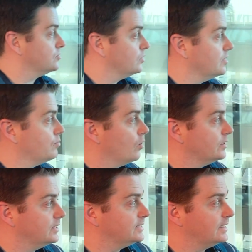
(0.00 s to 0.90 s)
is really
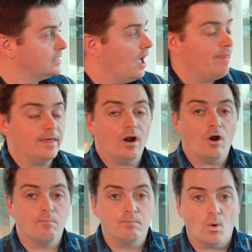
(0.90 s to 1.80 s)
important is it says that
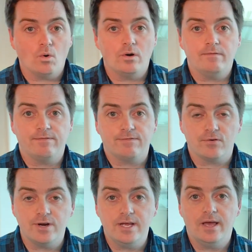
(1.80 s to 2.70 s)
are born
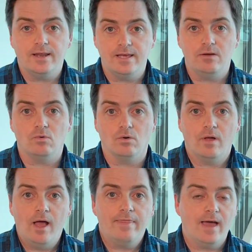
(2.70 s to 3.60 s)
free and
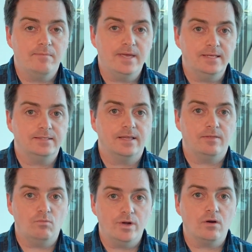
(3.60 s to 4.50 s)
equal. That means that
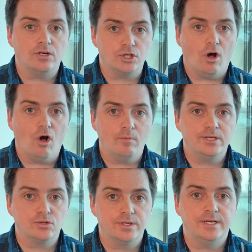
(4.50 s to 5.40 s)
we should all
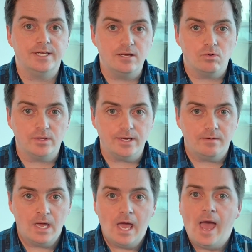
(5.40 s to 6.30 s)
be treated equally,
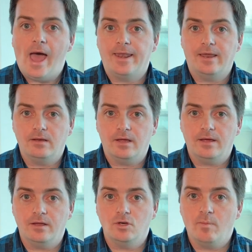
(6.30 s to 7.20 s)
and
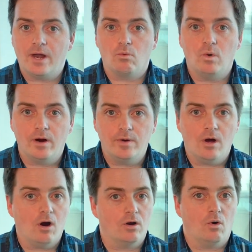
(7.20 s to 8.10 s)
no matter where we
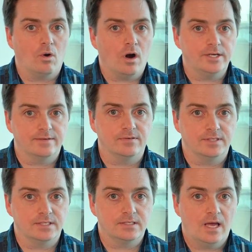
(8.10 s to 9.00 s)
are or our
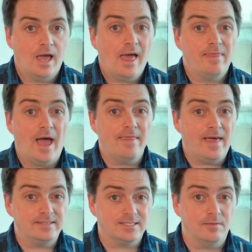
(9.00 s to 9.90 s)
differences. And
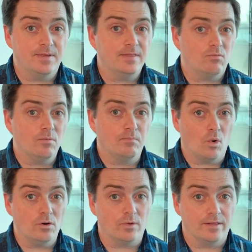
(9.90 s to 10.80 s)
that's something that we're
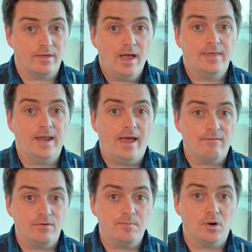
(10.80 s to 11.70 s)
born with, that
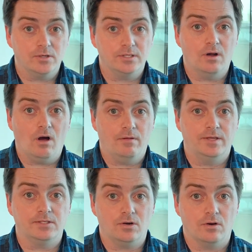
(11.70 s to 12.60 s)
every person on
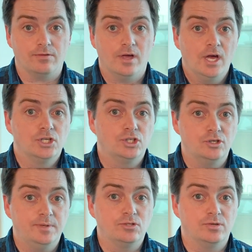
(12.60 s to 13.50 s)
this earth
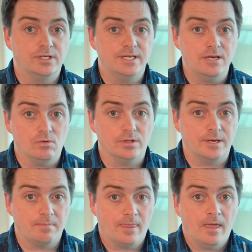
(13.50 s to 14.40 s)
should be treated equally,